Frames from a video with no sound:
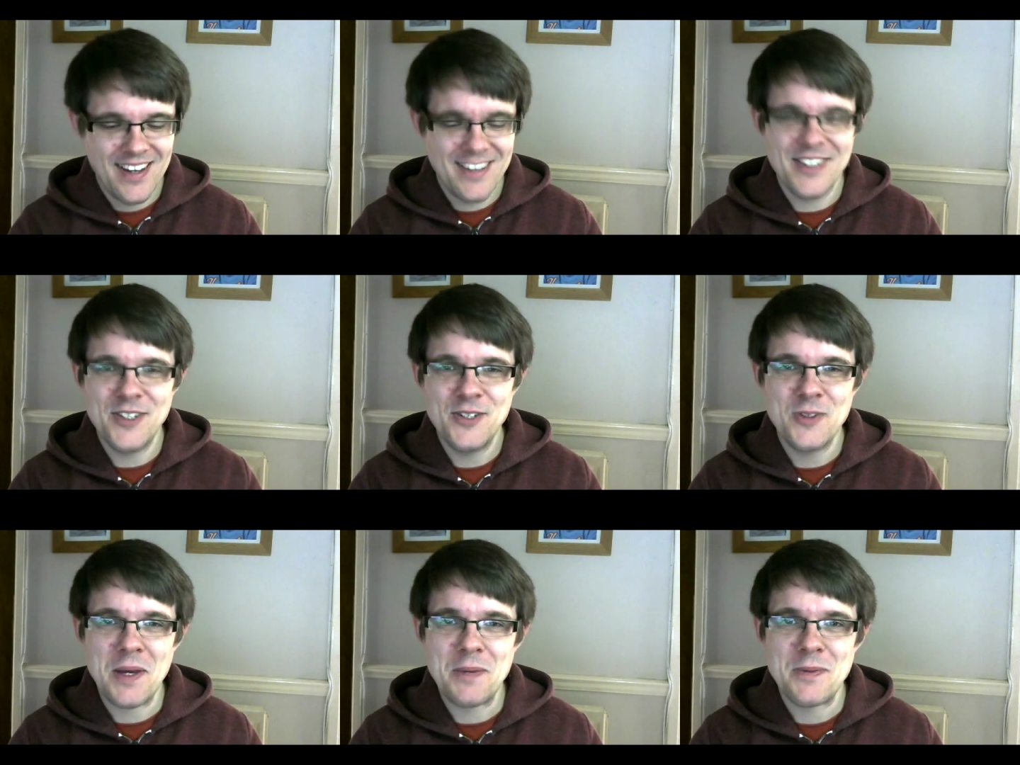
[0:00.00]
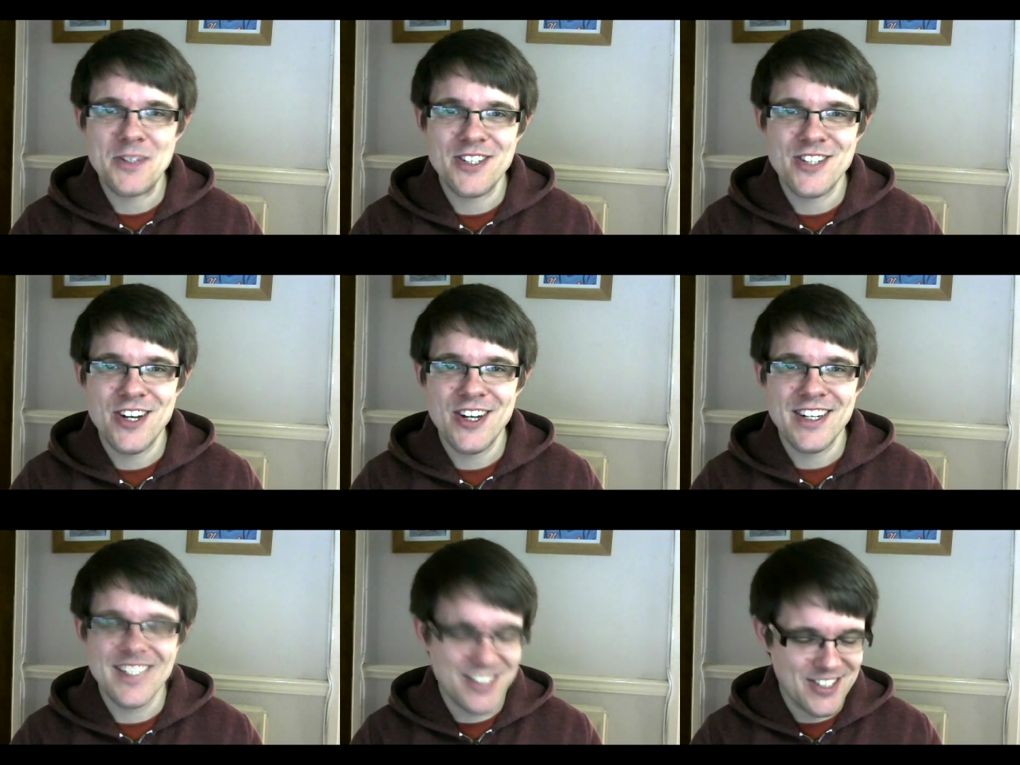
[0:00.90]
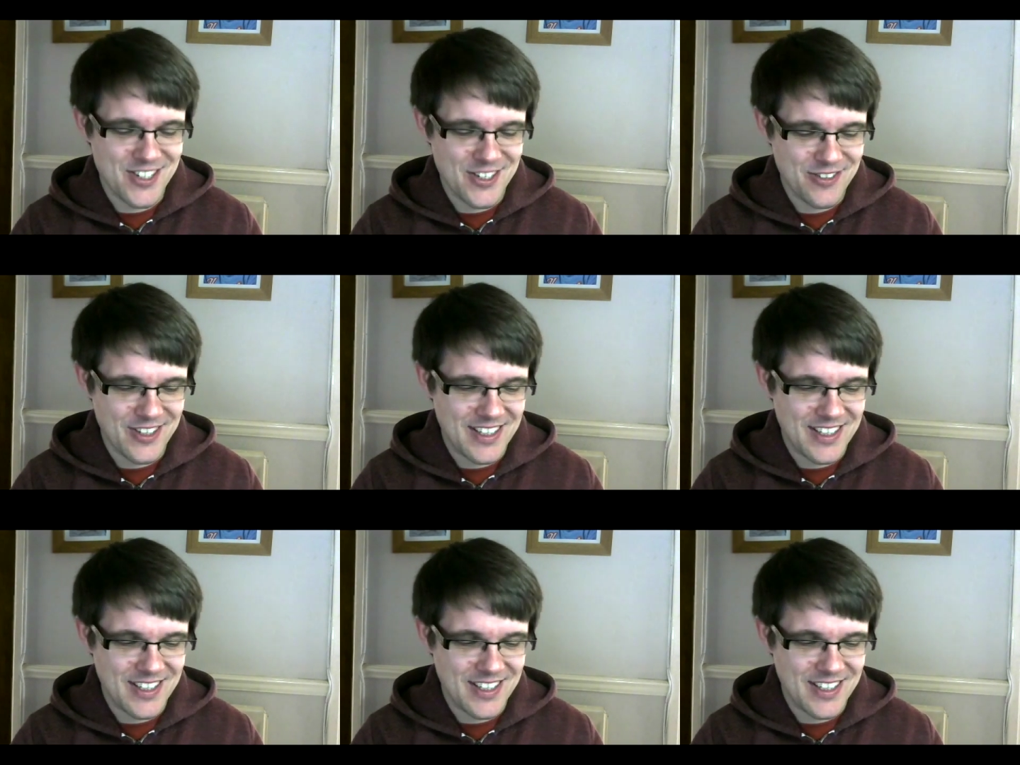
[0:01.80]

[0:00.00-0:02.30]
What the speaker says: the newspapers at the targets and stuff like